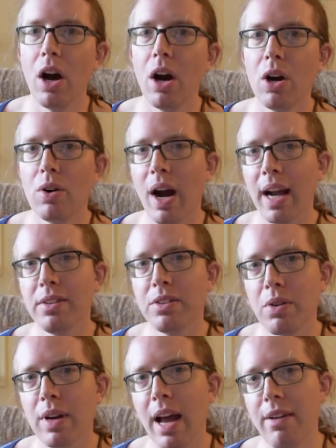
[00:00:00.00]
oh, I
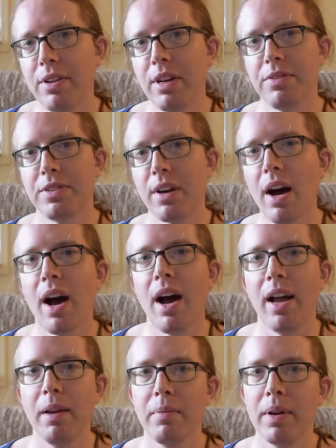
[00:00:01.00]
don't have enough
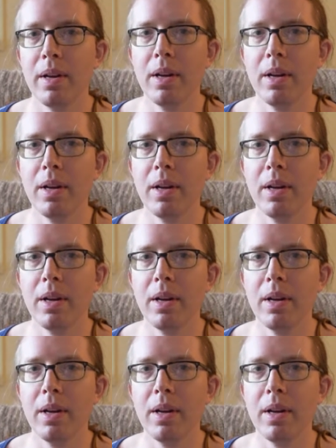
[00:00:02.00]
time,